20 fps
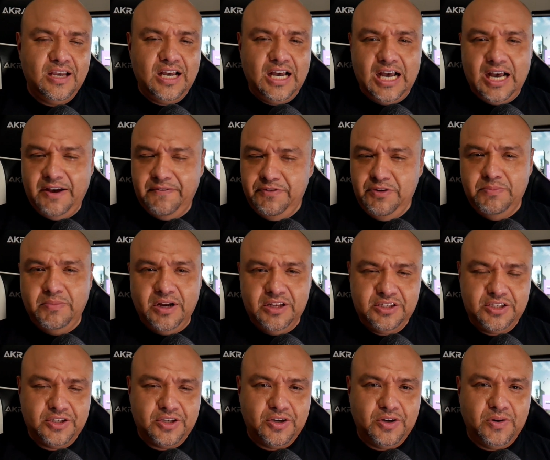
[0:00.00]
a few
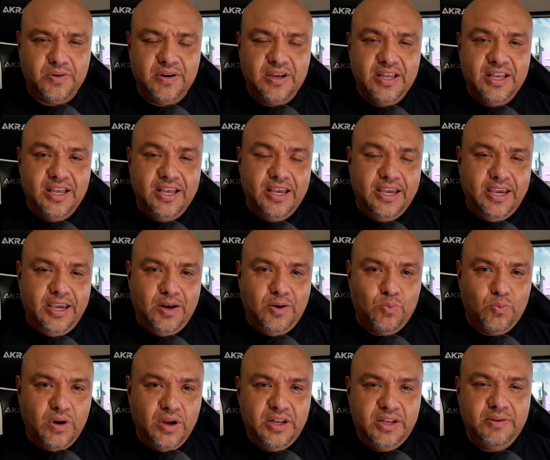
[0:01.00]
months ago,
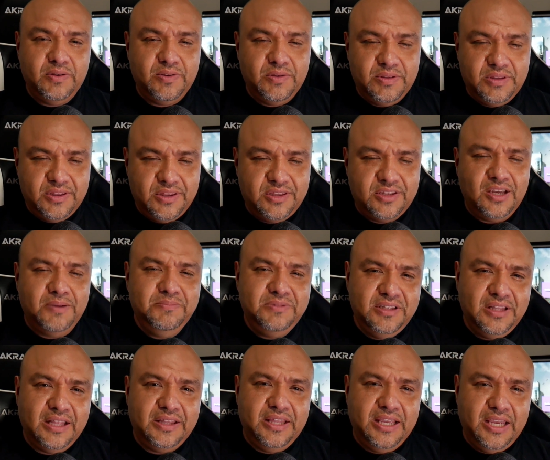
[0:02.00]
and something
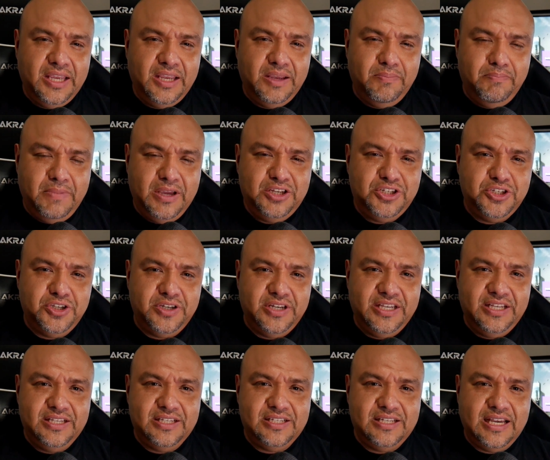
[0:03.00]
that they mentioned
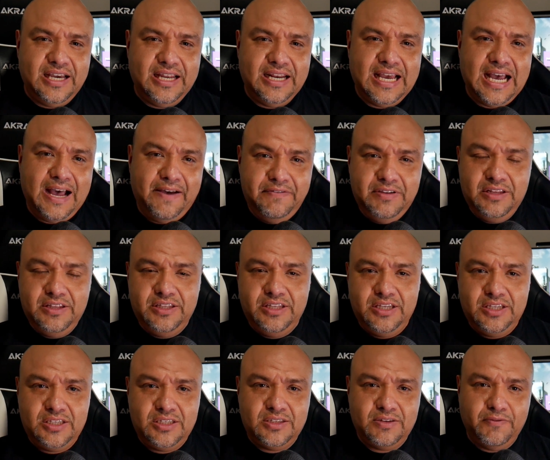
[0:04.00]
is that having
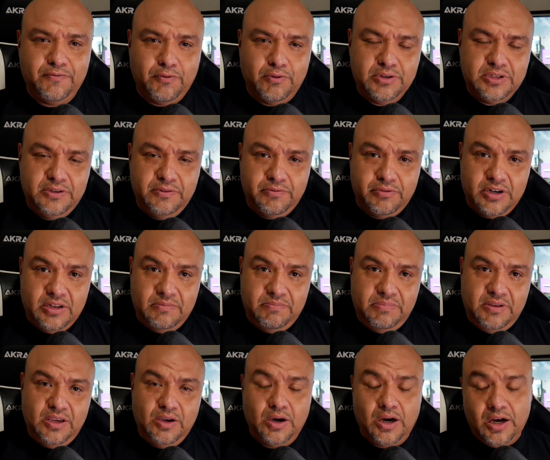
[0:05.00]
this
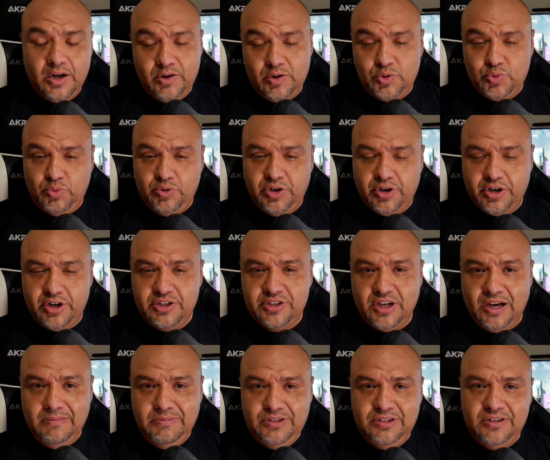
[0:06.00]
1440p 120 hertz
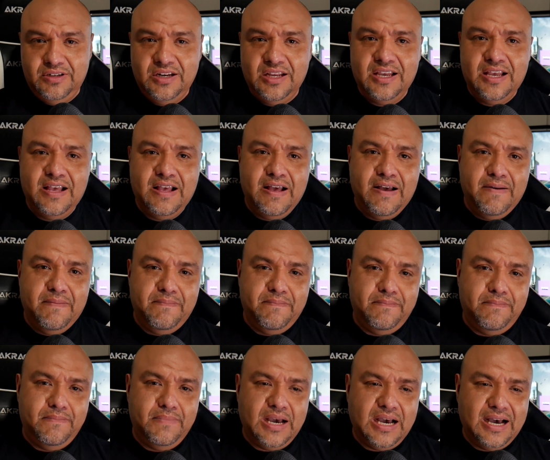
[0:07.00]
option
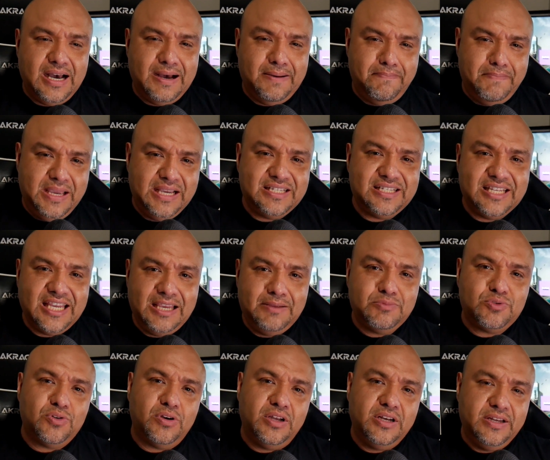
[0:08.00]
makes
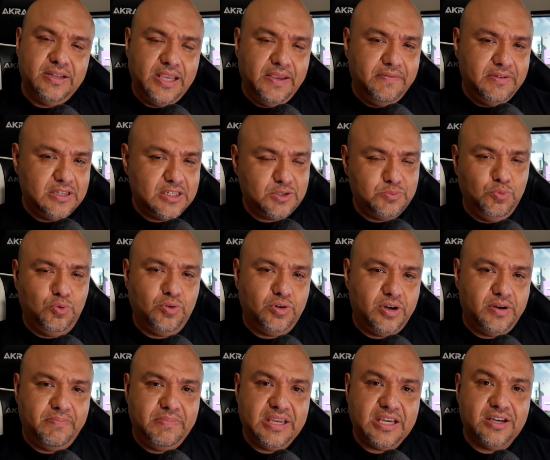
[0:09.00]
games run even
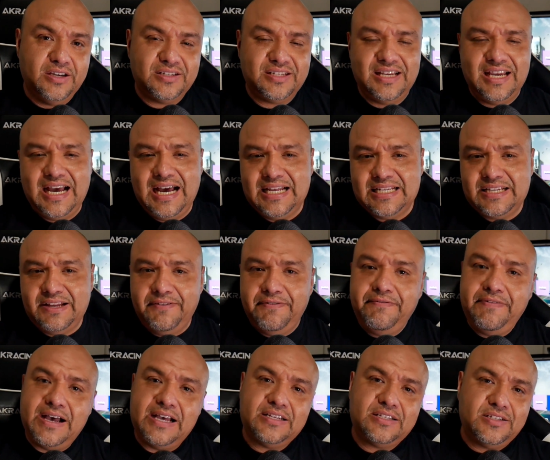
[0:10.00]
smoother because it has a
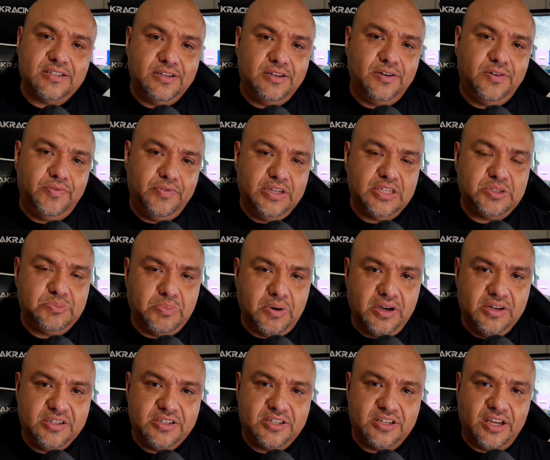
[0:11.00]
faster
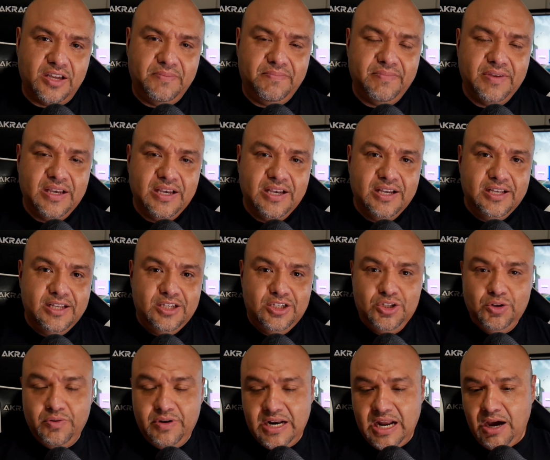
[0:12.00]
response time.
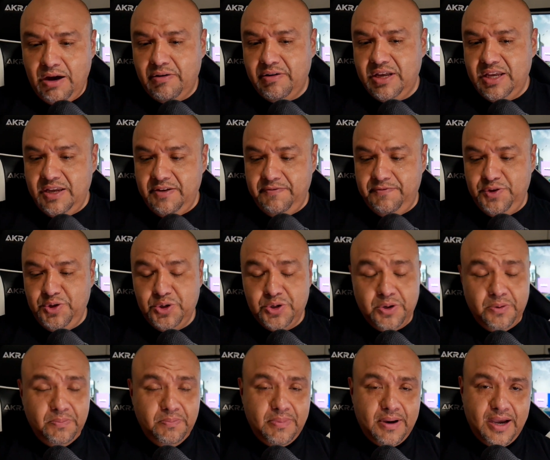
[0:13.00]
So now if you
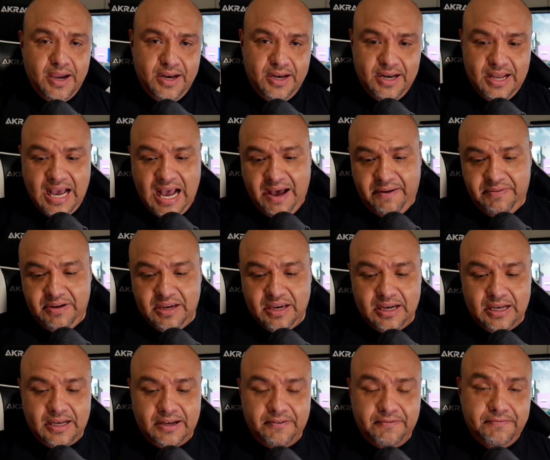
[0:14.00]
combine having
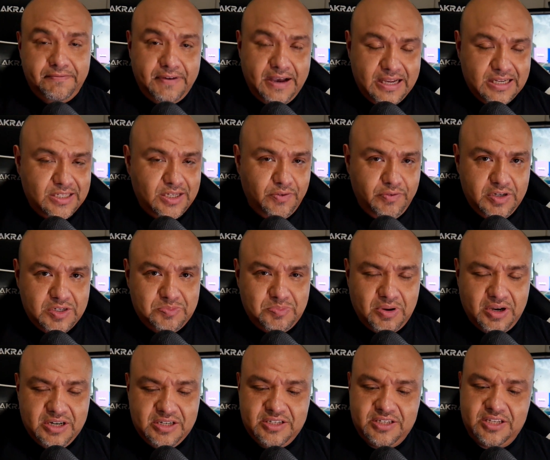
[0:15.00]
a faster response